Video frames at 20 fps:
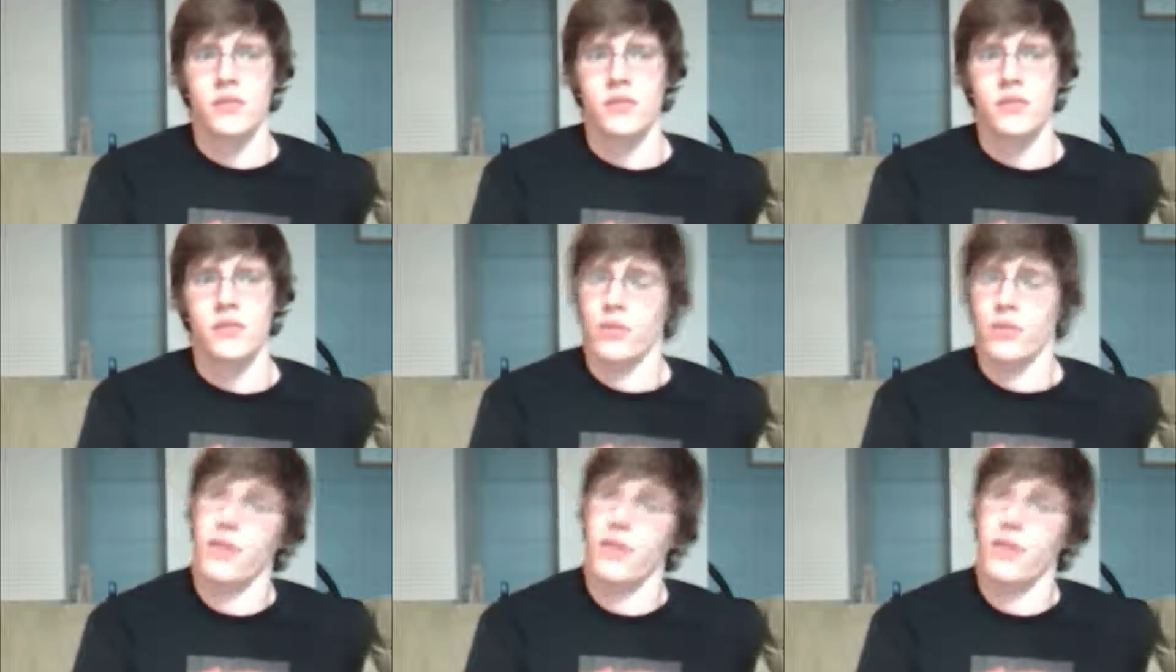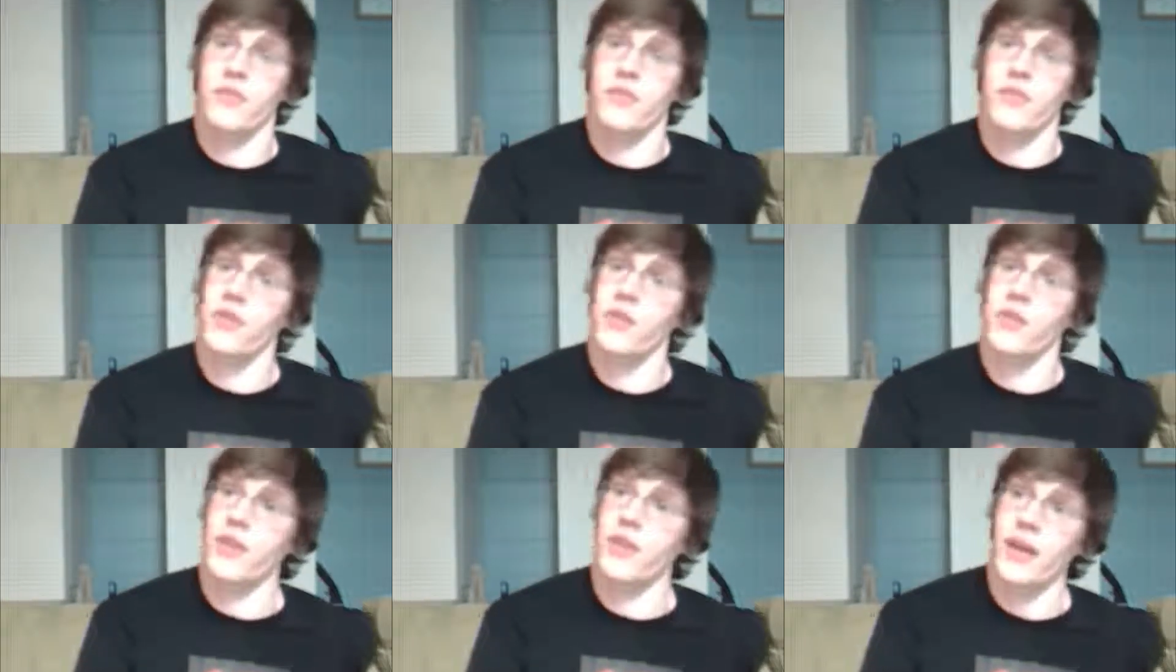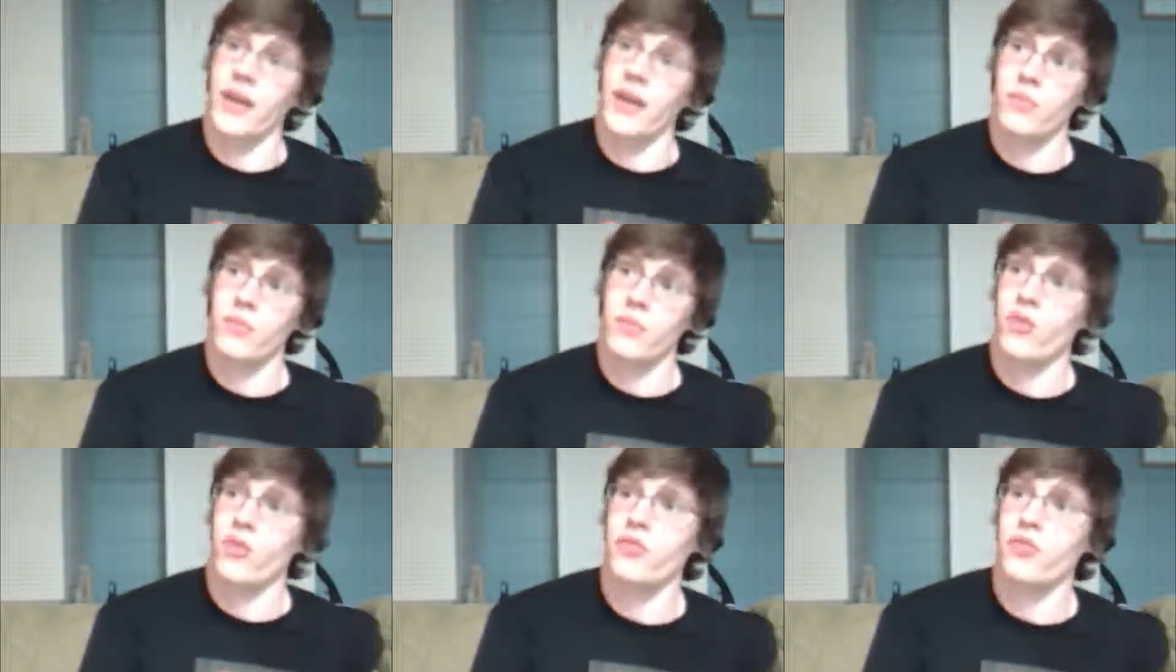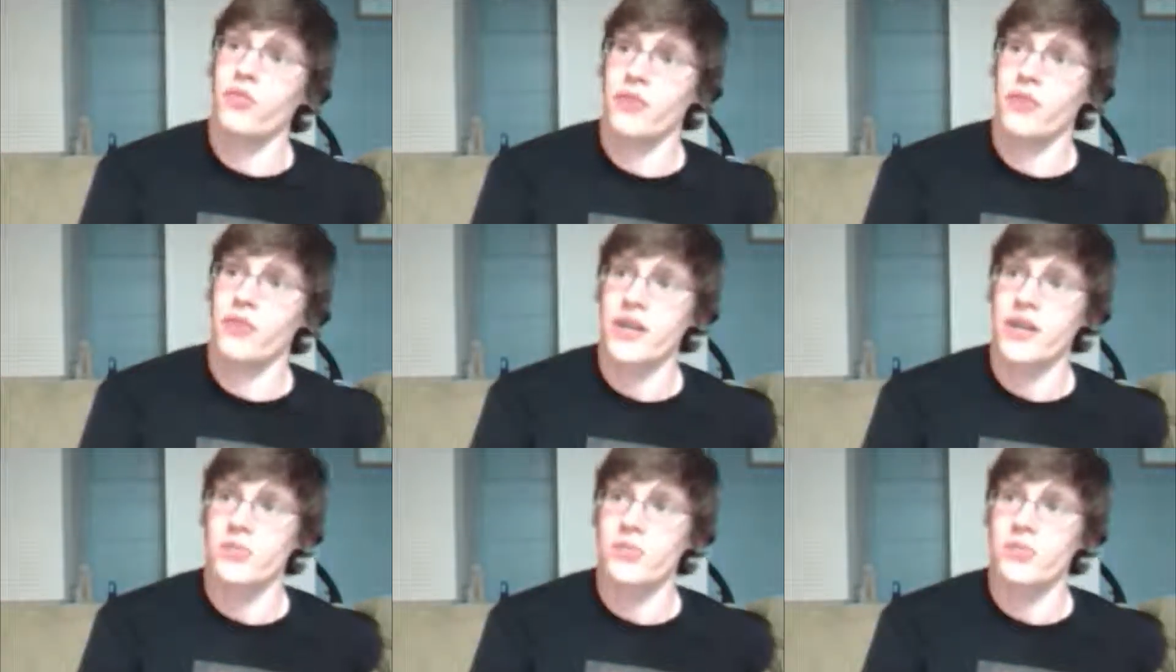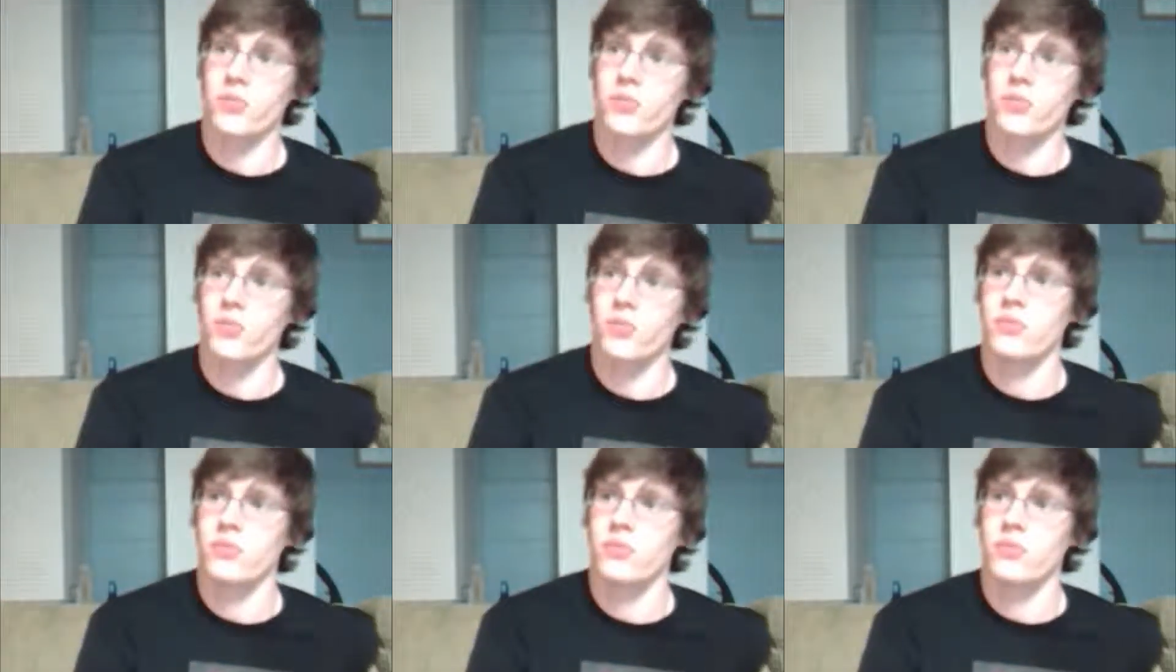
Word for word: Well, I've known the Admiral all through high school.